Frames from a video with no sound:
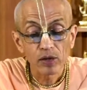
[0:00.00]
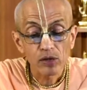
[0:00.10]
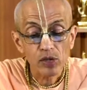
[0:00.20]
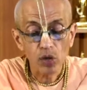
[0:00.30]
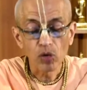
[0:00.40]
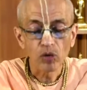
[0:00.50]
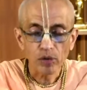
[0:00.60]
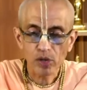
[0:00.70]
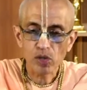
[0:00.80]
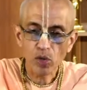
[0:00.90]
So
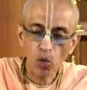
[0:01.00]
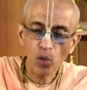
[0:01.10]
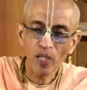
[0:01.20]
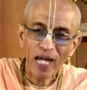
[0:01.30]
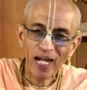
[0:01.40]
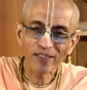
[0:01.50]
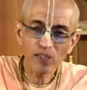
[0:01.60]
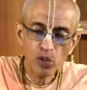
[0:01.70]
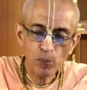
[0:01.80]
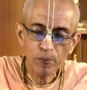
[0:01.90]
the soul and the
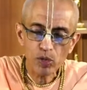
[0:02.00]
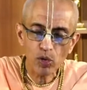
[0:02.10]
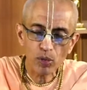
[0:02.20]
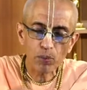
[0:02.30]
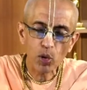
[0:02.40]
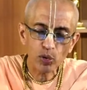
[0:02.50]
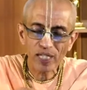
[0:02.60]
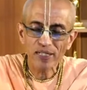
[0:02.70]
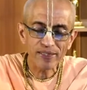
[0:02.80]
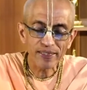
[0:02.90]
super soul both
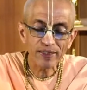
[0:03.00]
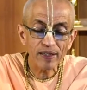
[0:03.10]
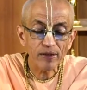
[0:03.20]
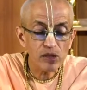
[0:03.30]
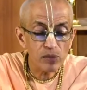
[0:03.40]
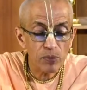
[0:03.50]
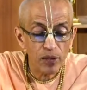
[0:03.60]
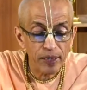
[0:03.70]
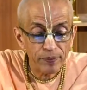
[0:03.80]
are seated in this body.